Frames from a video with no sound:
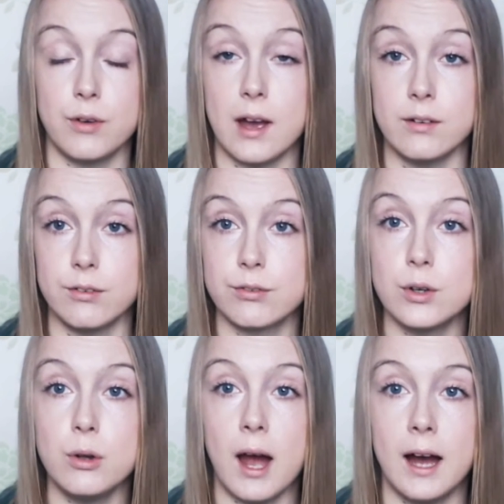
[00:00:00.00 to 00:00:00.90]
and
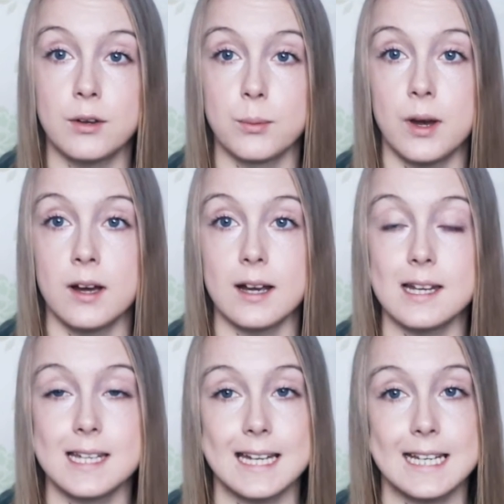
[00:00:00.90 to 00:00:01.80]
through hard work and
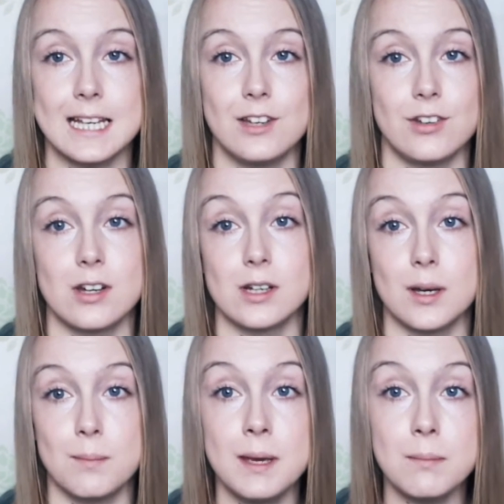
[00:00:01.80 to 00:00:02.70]
dedication and
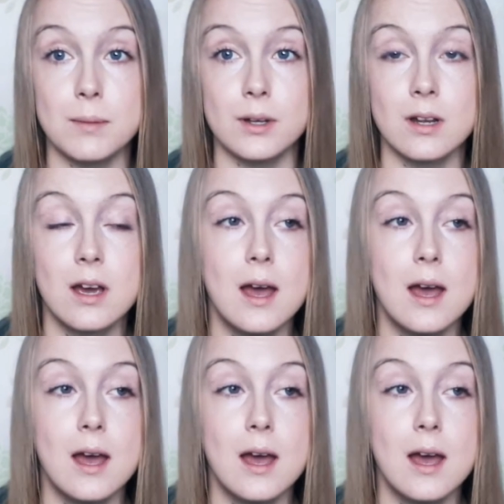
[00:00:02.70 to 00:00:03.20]
commitment,